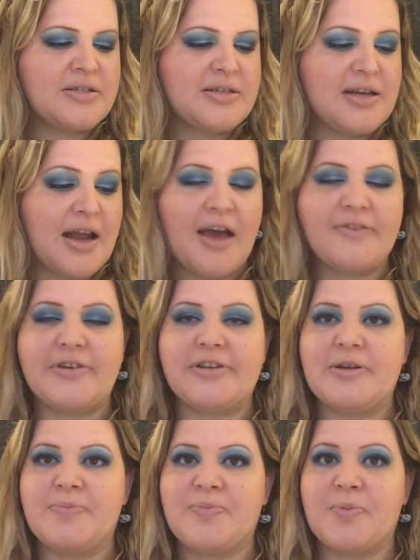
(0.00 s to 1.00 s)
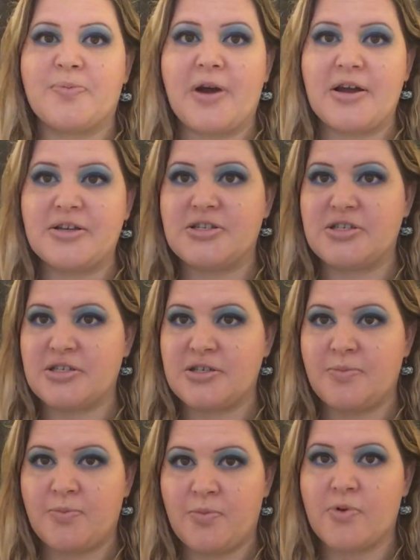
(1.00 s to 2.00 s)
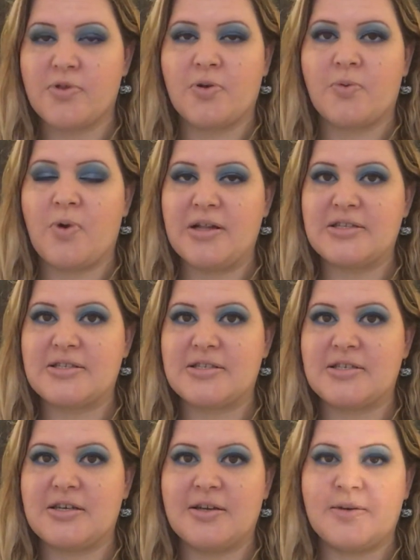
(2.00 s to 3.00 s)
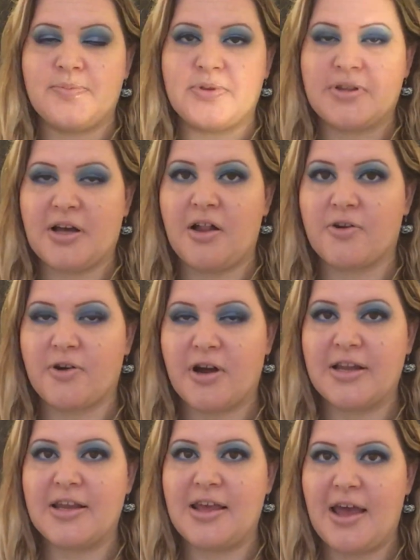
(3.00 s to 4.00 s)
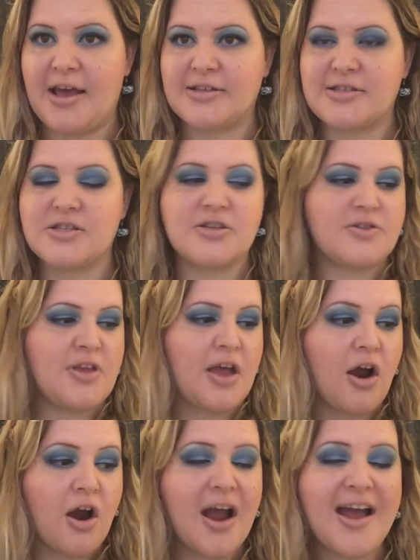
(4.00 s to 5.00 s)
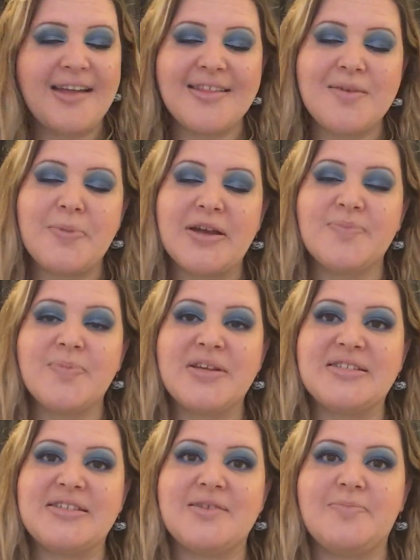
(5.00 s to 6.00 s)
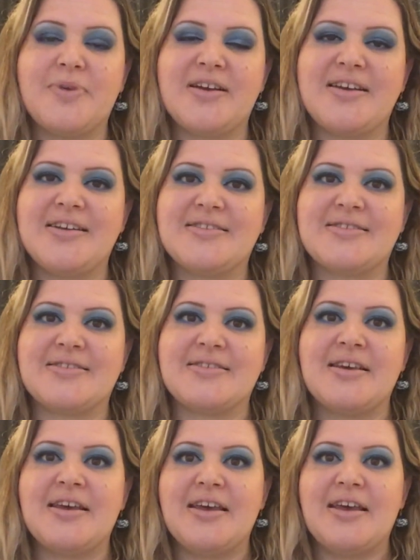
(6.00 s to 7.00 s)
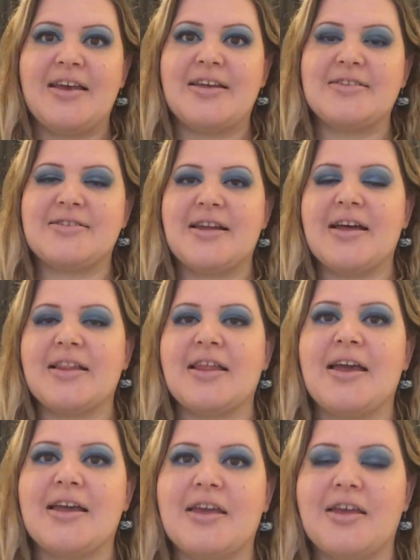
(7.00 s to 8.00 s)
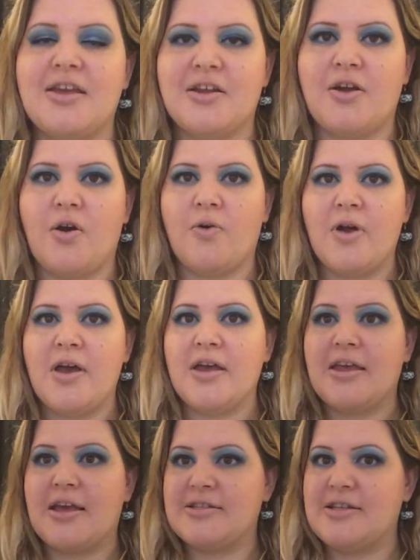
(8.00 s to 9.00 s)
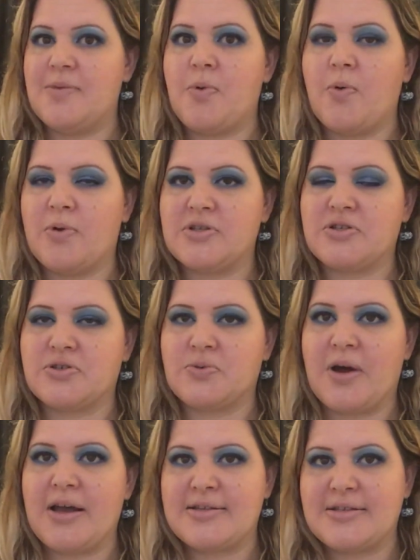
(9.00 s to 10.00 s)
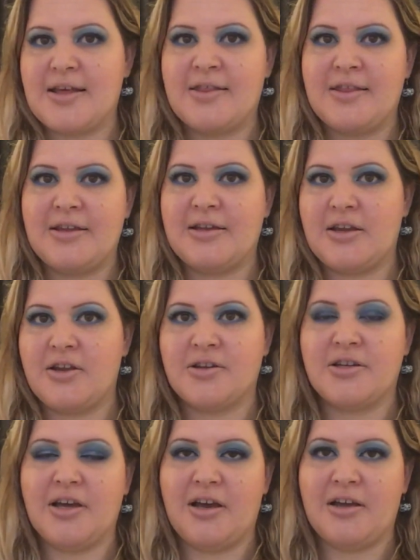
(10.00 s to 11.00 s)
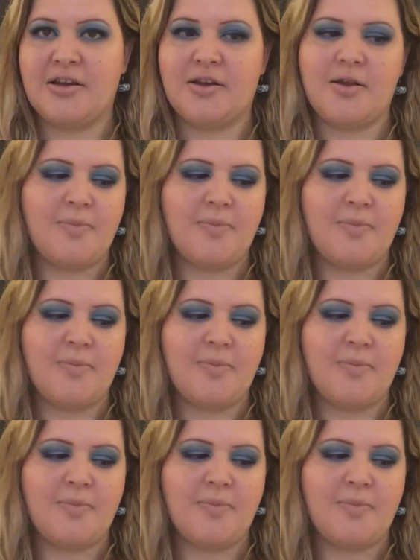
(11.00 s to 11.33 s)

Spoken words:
Did I have to dip the brush more than once to put the color on? Yes. So they are highly pigmented, but it's not like, you know, you dip it once or twice and then you're done.